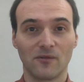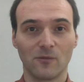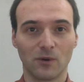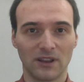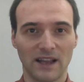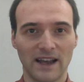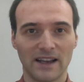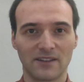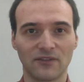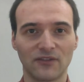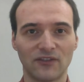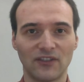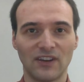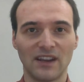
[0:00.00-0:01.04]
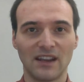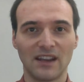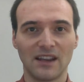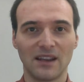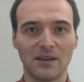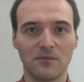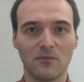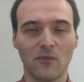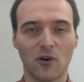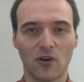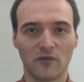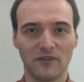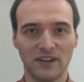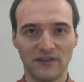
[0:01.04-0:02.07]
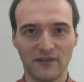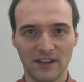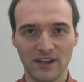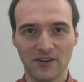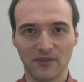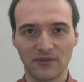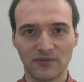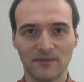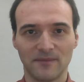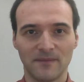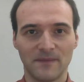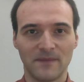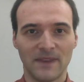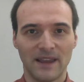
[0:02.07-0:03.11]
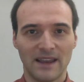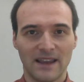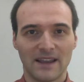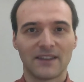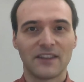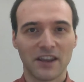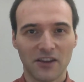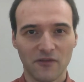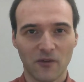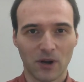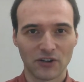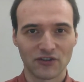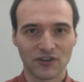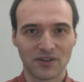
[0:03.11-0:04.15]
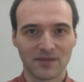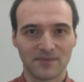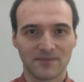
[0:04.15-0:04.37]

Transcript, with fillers: would like to see more of these videos. Thank you for watching.